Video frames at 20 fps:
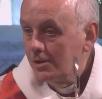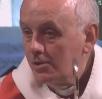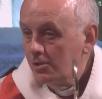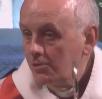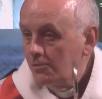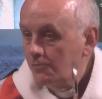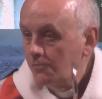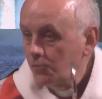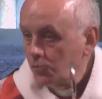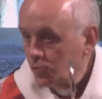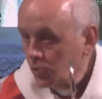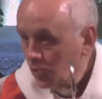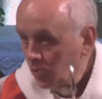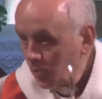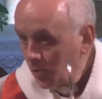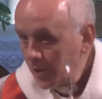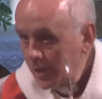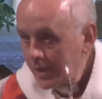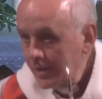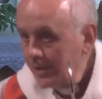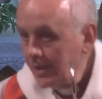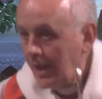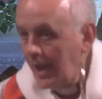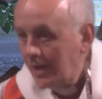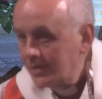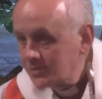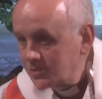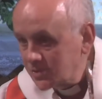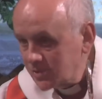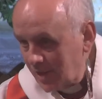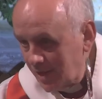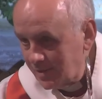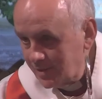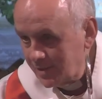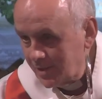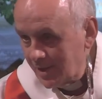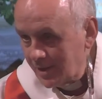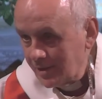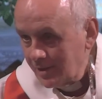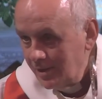For calling and
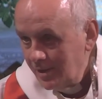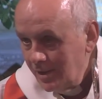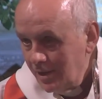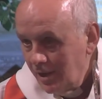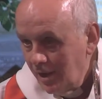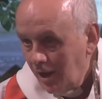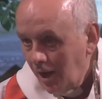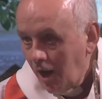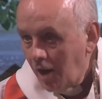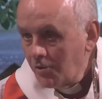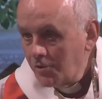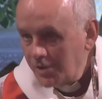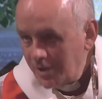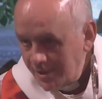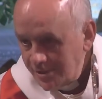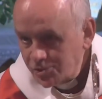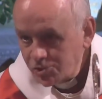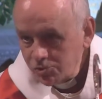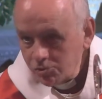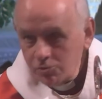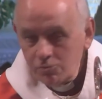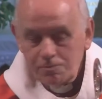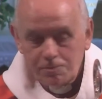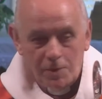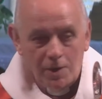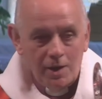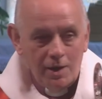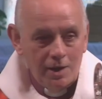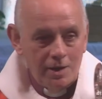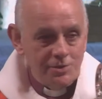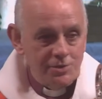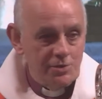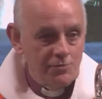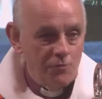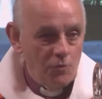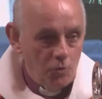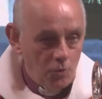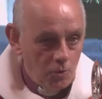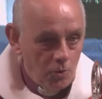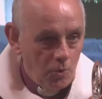sending are an integral part of
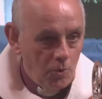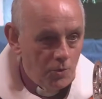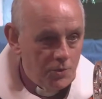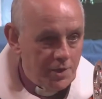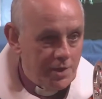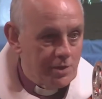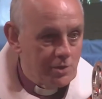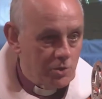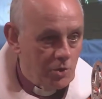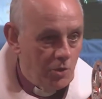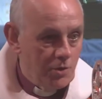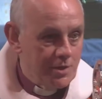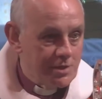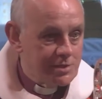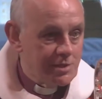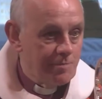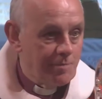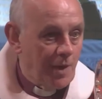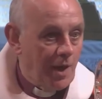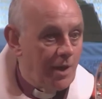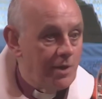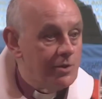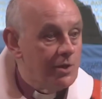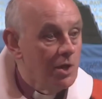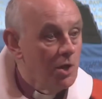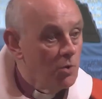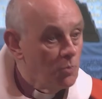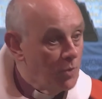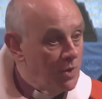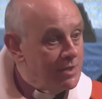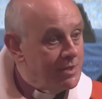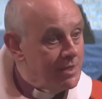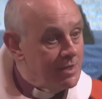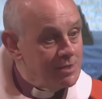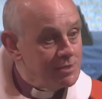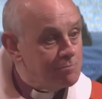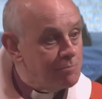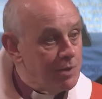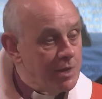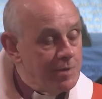all that God is about with his
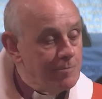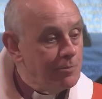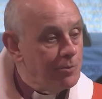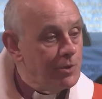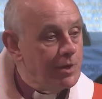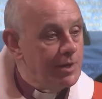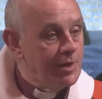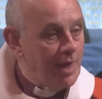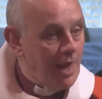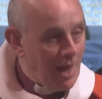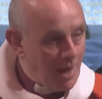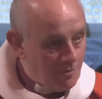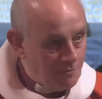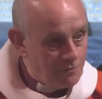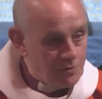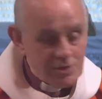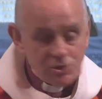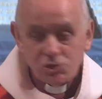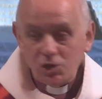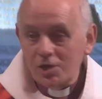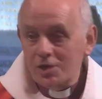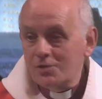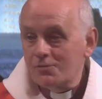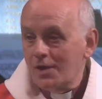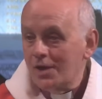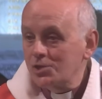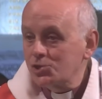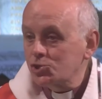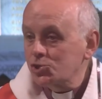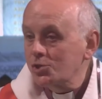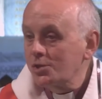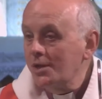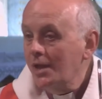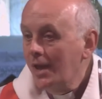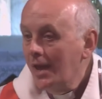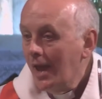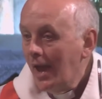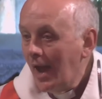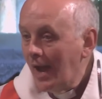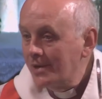people in every generation
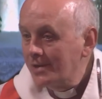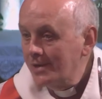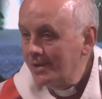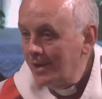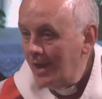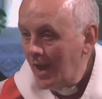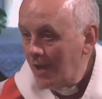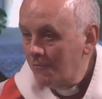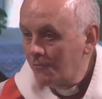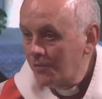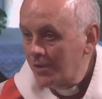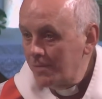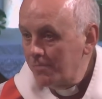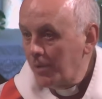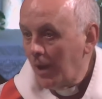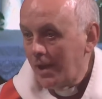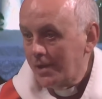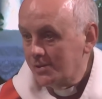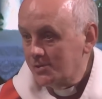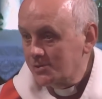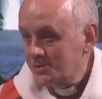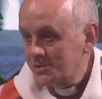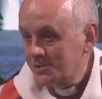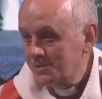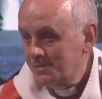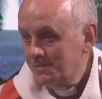and in every place.